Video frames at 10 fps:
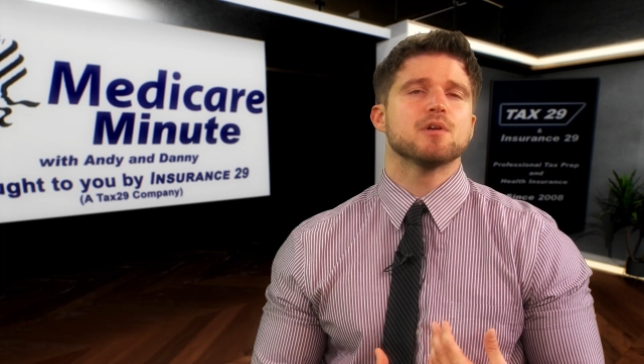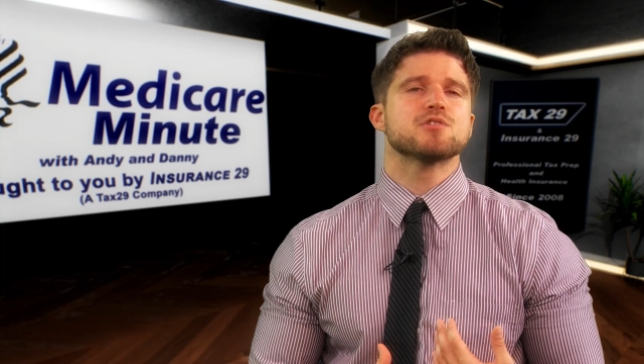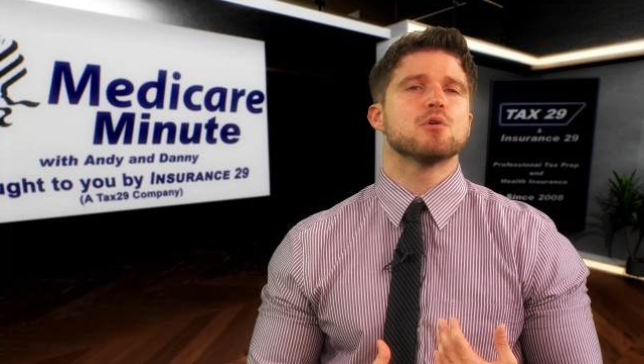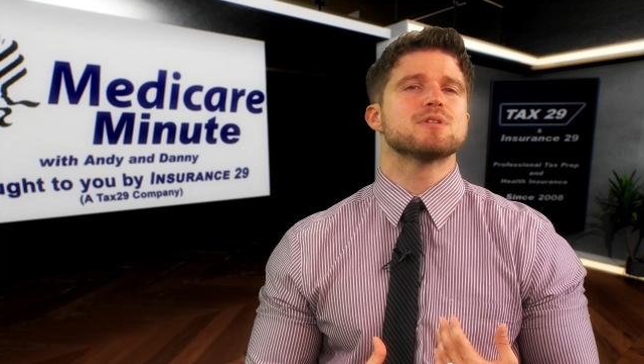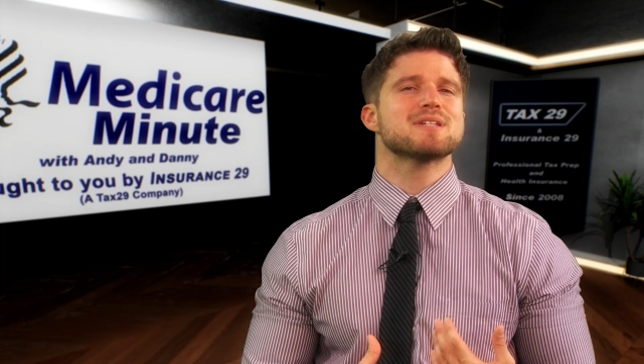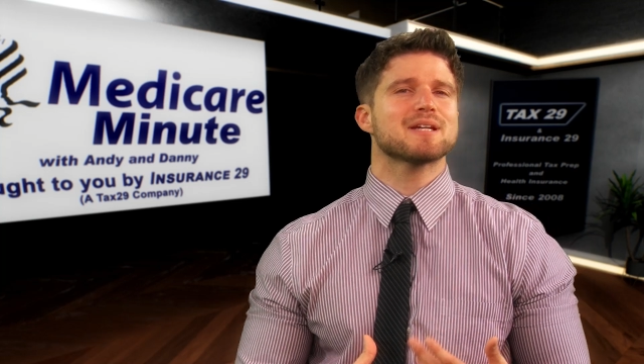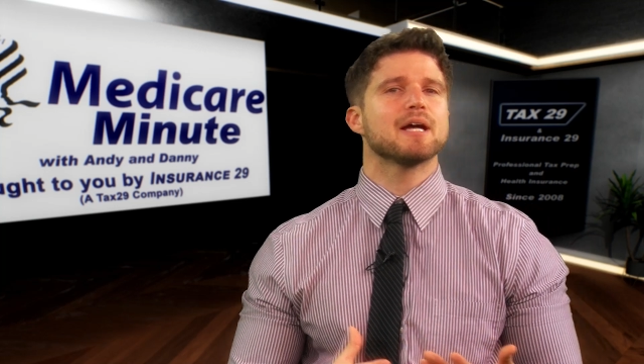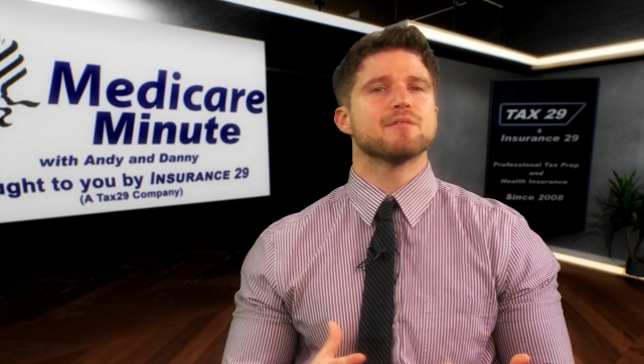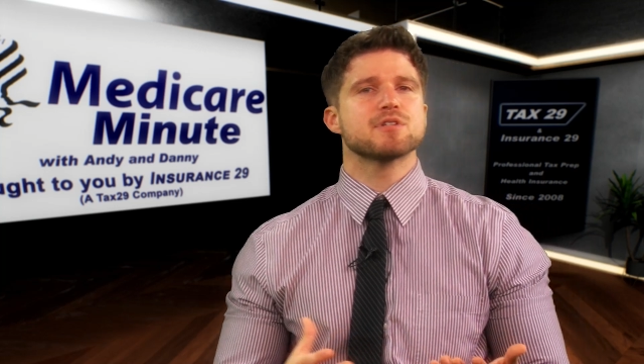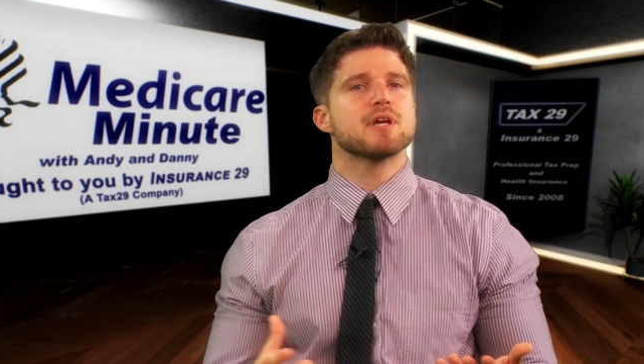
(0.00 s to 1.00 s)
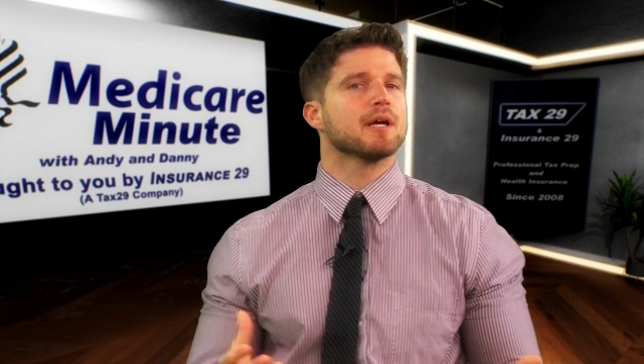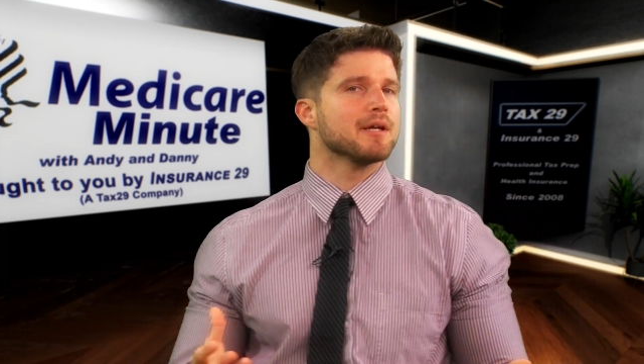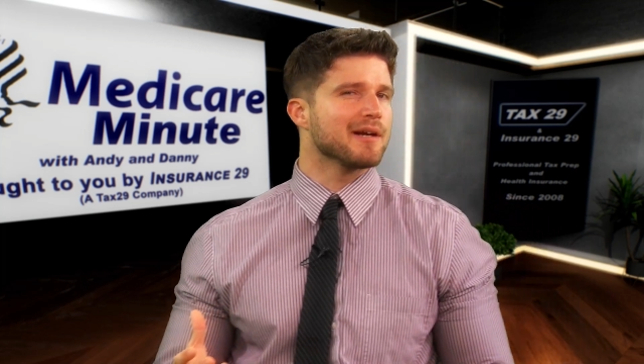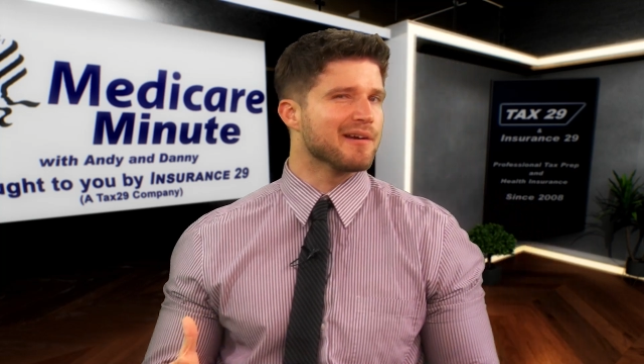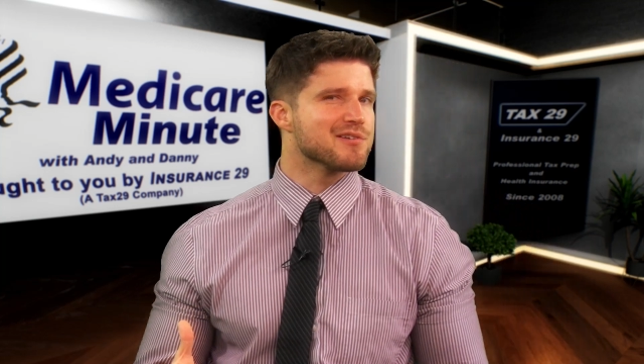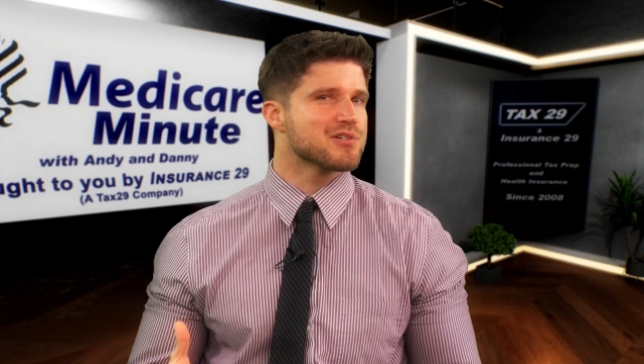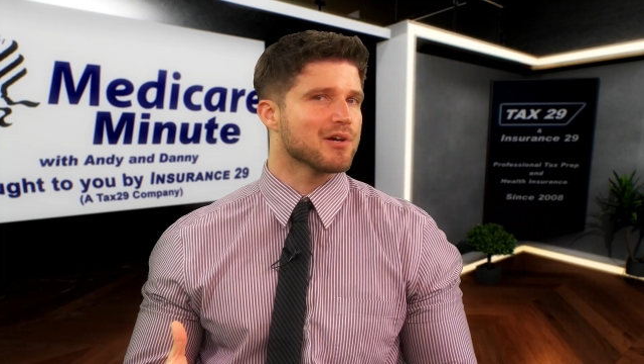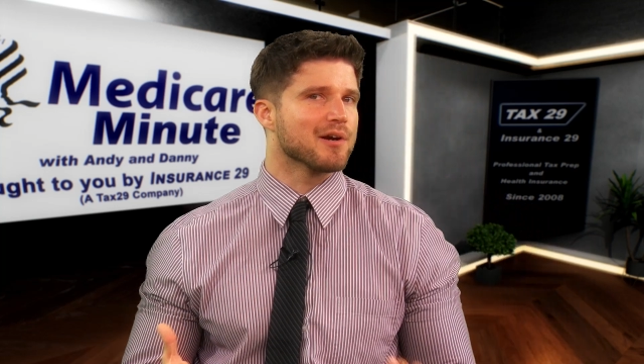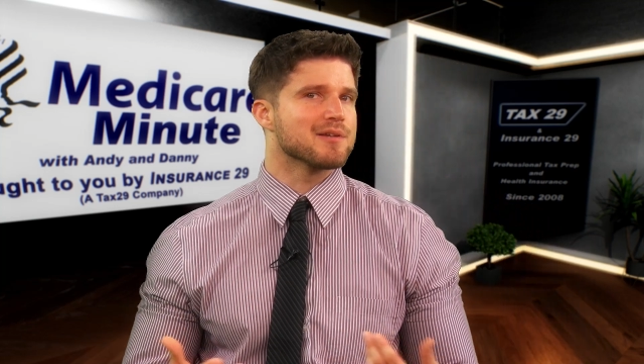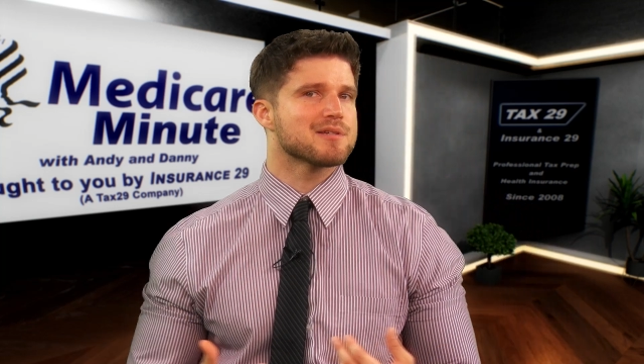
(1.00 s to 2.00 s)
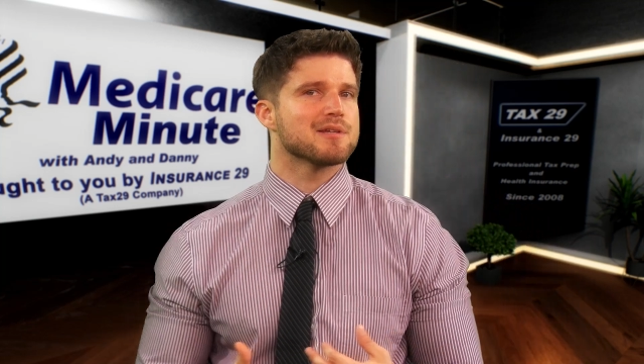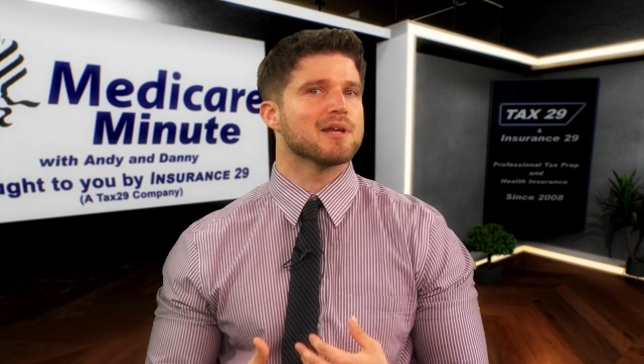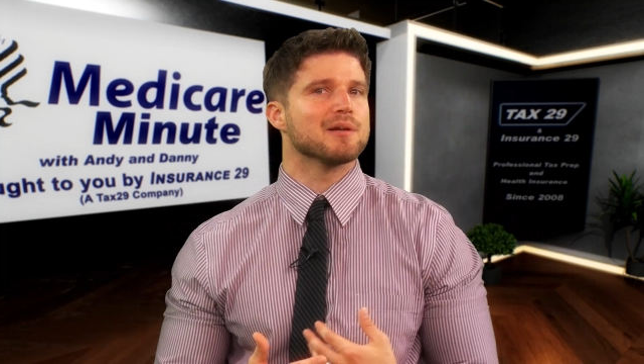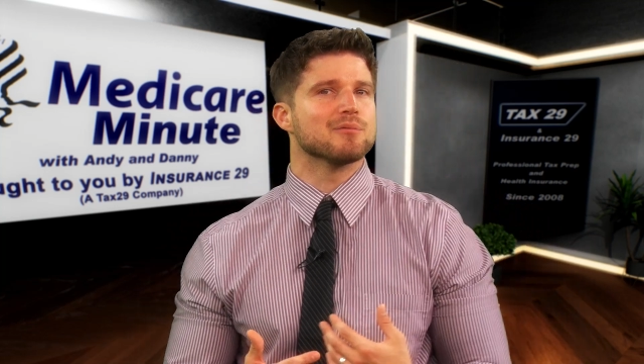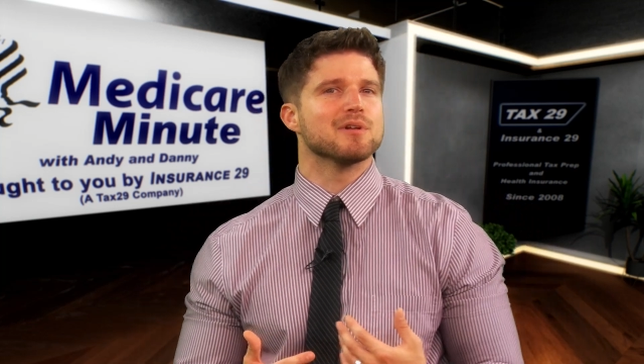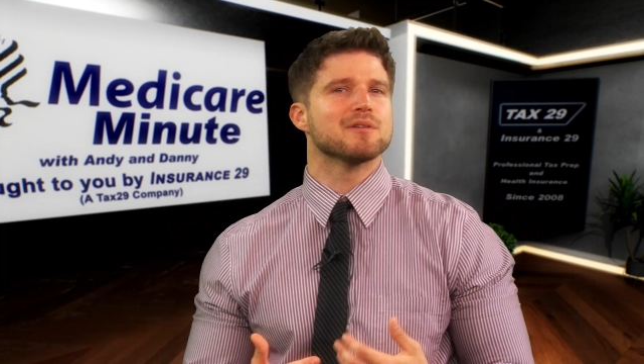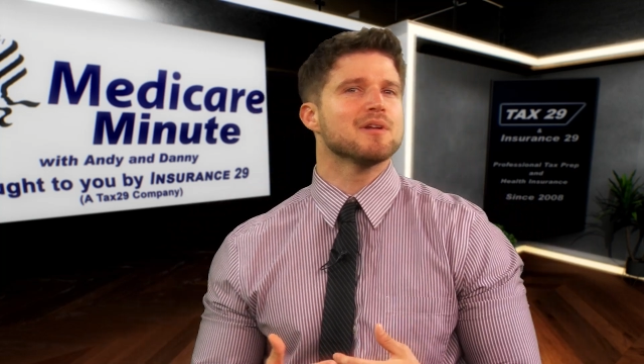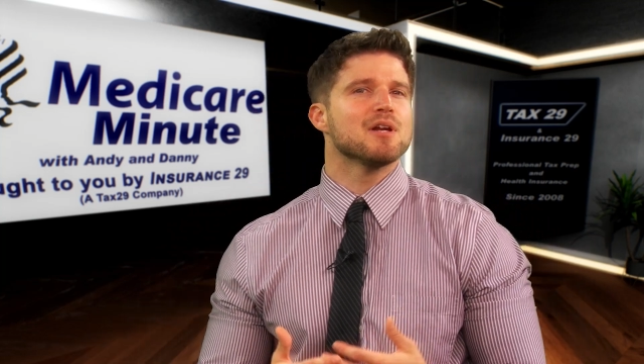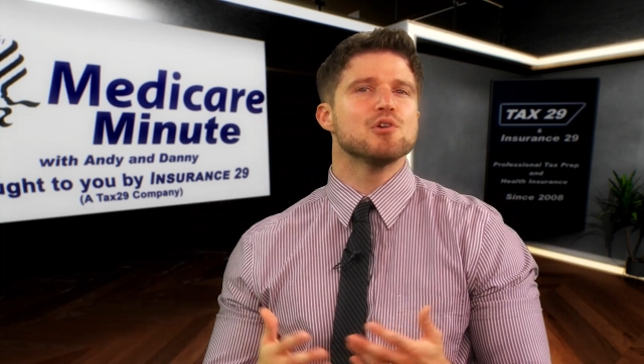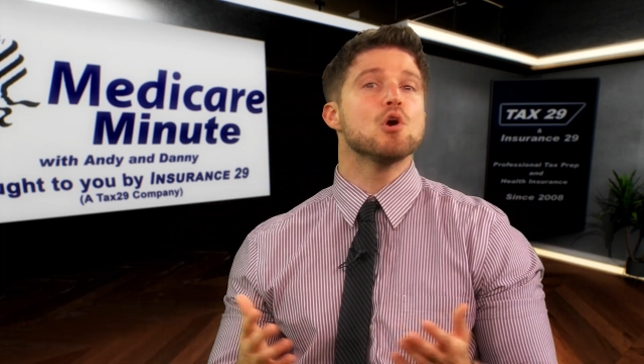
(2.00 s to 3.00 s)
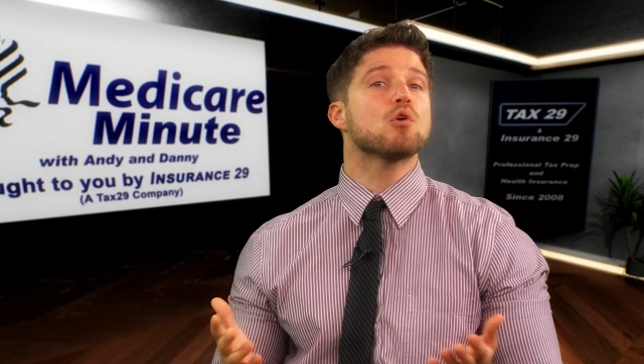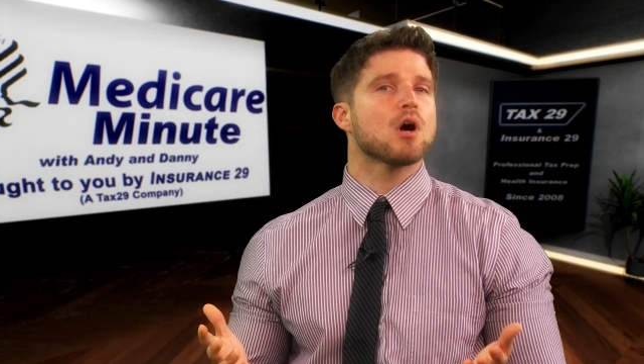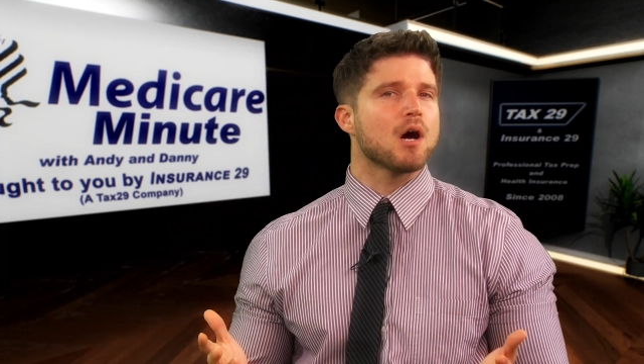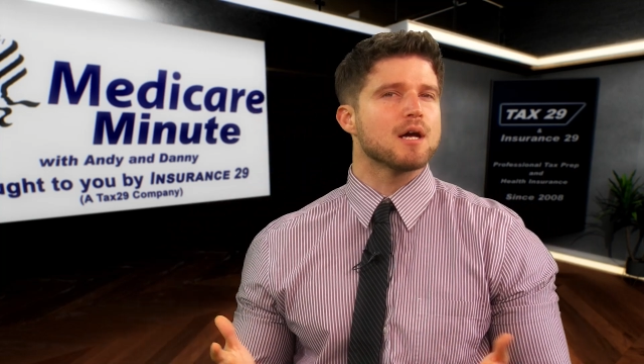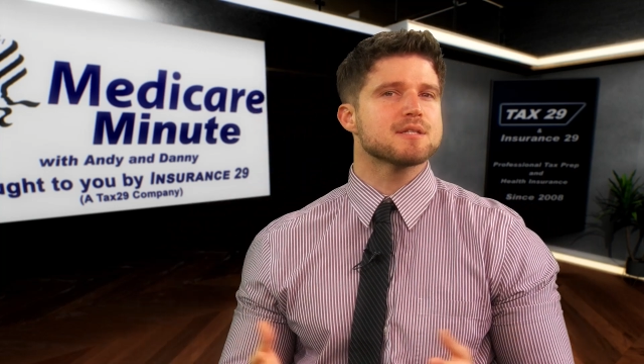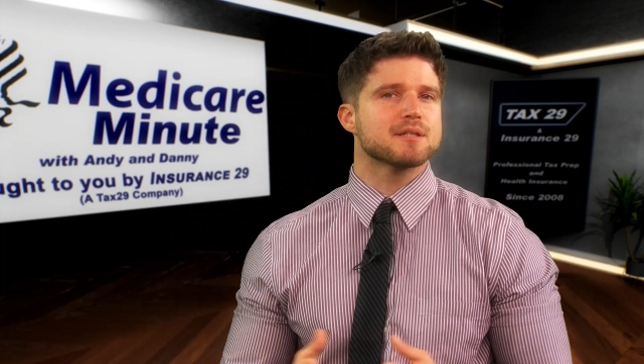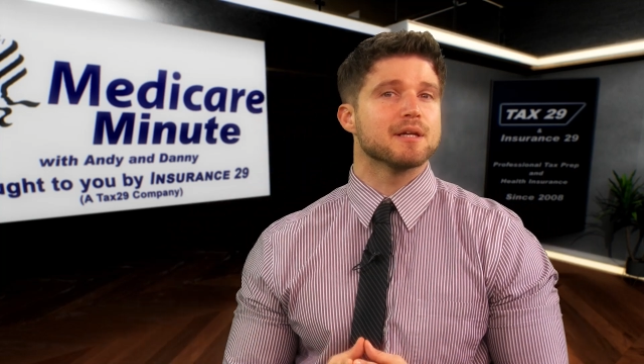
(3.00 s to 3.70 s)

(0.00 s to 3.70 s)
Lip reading: So it's kind of a secondary insurance then with no cost,